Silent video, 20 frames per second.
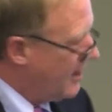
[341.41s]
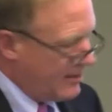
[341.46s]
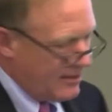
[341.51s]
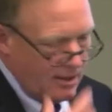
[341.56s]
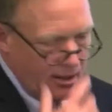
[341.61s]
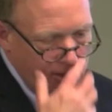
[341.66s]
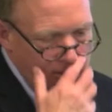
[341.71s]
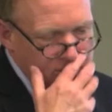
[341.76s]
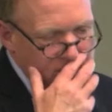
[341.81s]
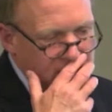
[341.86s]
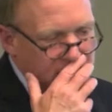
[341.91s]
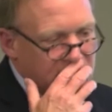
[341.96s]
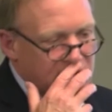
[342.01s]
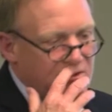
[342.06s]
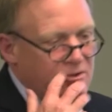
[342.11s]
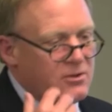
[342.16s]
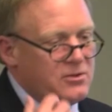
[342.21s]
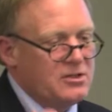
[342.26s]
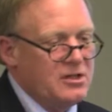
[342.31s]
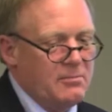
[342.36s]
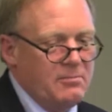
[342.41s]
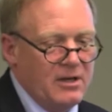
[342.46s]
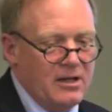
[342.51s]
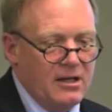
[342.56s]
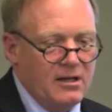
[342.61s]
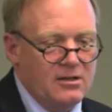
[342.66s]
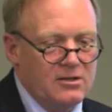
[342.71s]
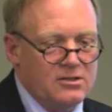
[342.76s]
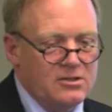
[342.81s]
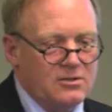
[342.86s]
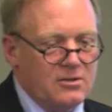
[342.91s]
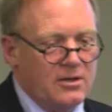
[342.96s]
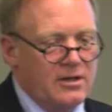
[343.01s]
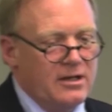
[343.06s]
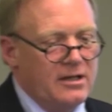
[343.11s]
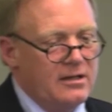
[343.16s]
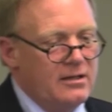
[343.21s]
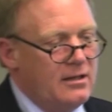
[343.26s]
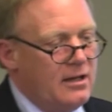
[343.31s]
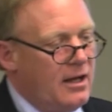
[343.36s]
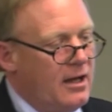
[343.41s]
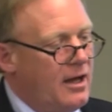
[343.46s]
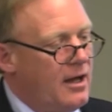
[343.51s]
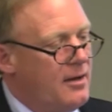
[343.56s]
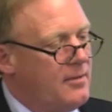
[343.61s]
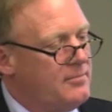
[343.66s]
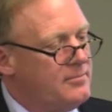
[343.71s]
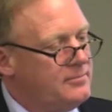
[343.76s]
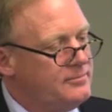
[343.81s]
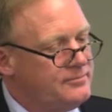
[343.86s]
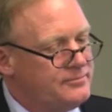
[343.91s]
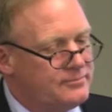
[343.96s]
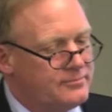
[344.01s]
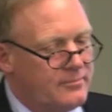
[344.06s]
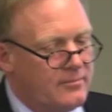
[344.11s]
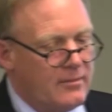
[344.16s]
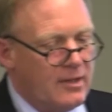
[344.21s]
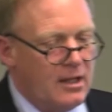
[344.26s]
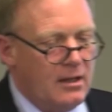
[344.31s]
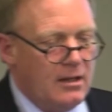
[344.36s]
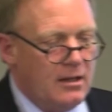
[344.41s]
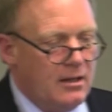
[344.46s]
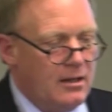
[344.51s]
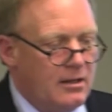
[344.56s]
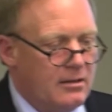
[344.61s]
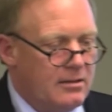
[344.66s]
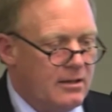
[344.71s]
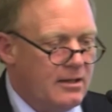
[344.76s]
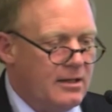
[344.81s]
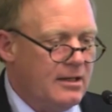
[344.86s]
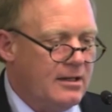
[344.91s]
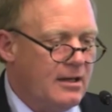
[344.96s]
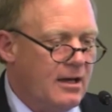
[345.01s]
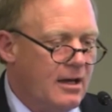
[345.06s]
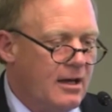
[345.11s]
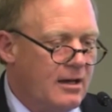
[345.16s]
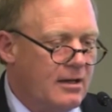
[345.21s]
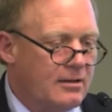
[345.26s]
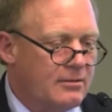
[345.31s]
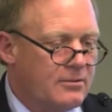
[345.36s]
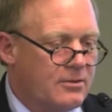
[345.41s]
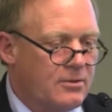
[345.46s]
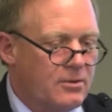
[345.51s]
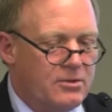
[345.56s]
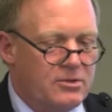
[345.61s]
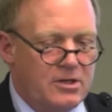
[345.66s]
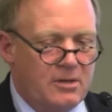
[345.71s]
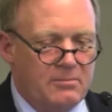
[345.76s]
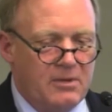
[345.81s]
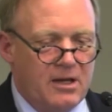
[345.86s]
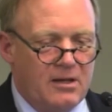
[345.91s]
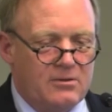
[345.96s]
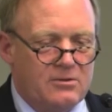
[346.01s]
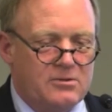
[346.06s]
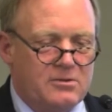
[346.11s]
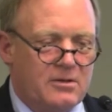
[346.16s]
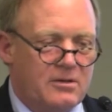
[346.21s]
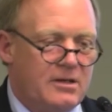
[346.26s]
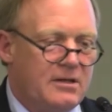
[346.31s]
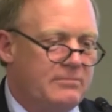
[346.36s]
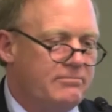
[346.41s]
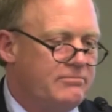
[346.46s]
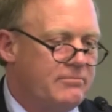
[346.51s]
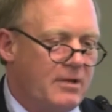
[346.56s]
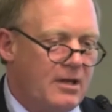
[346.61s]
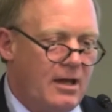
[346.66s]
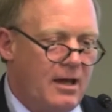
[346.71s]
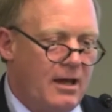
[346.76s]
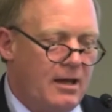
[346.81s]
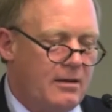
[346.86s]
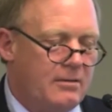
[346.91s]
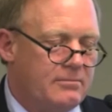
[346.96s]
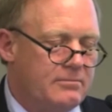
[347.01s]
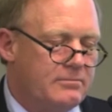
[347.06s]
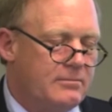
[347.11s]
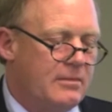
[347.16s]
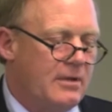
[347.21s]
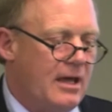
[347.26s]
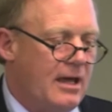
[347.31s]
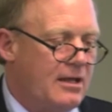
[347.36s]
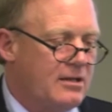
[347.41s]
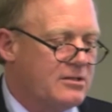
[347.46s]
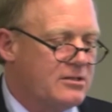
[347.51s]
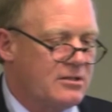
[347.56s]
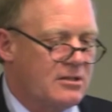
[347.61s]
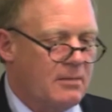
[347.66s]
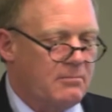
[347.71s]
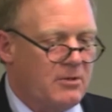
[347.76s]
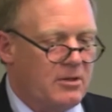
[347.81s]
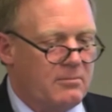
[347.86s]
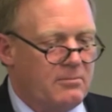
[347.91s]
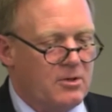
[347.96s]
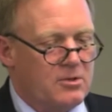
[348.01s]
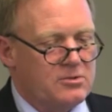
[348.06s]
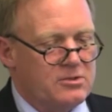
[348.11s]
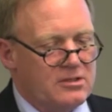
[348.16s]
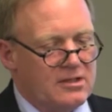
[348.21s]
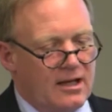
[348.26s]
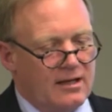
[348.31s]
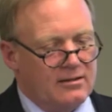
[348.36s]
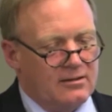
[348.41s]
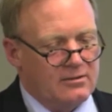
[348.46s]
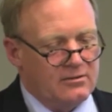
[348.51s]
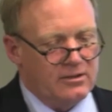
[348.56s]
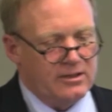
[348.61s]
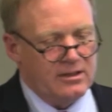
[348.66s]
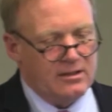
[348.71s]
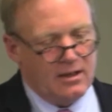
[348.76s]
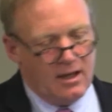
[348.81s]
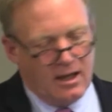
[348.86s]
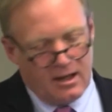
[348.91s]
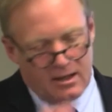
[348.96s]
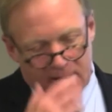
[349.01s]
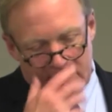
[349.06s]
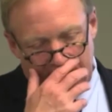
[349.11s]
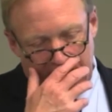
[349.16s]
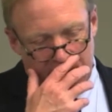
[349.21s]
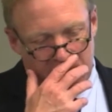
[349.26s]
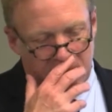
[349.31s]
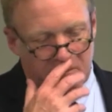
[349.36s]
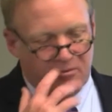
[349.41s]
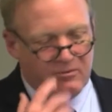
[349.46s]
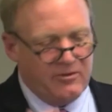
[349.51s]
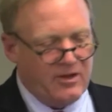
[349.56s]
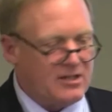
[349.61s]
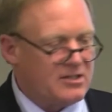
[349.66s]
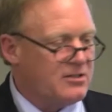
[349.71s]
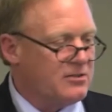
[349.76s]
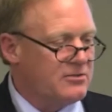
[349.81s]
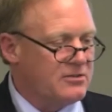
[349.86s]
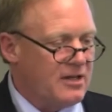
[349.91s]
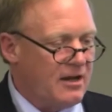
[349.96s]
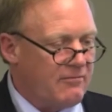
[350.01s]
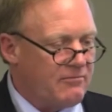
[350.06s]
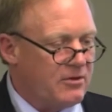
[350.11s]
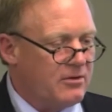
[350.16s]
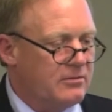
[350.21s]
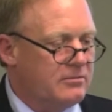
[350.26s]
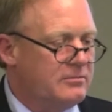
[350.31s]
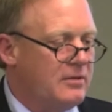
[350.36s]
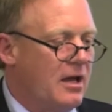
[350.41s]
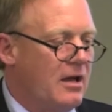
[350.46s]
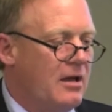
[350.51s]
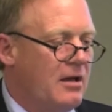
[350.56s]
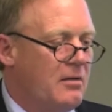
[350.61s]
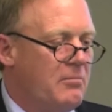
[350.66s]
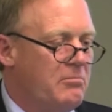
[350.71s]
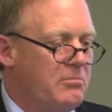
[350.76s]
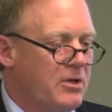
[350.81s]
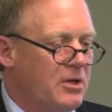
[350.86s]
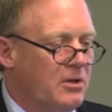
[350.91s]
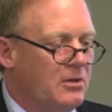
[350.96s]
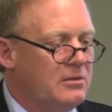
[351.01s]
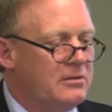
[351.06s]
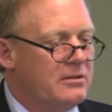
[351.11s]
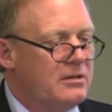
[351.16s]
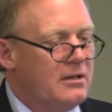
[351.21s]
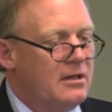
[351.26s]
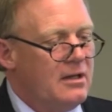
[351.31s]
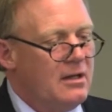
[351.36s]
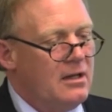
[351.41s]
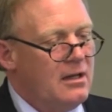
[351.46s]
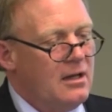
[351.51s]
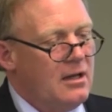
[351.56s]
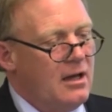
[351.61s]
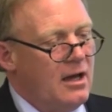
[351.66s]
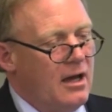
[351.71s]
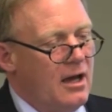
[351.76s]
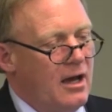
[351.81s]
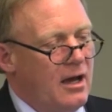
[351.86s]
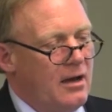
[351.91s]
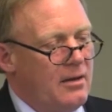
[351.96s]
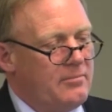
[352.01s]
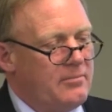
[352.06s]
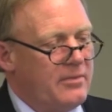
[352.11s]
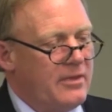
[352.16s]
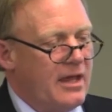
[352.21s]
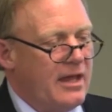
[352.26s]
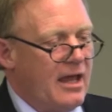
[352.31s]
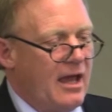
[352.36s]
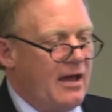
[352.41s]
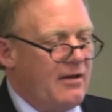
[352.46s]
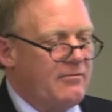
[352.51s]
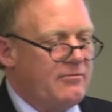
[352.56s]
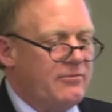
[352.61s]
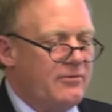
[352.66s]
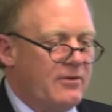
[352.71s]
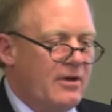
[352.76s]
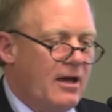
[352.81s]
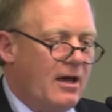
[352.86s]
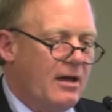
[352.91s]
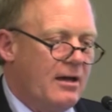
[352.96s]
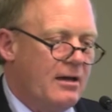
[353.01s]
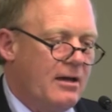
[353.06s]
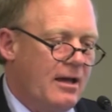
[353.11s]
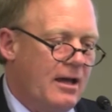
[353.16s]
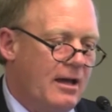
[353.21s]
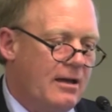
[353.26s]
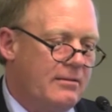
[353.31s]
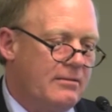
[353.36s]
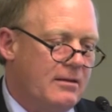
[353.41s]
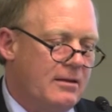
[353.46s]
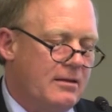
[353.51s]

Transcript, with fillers: technology in the cruise shipping industry. The cruise shipping industry has some of the most technically capable vessels ever built. They have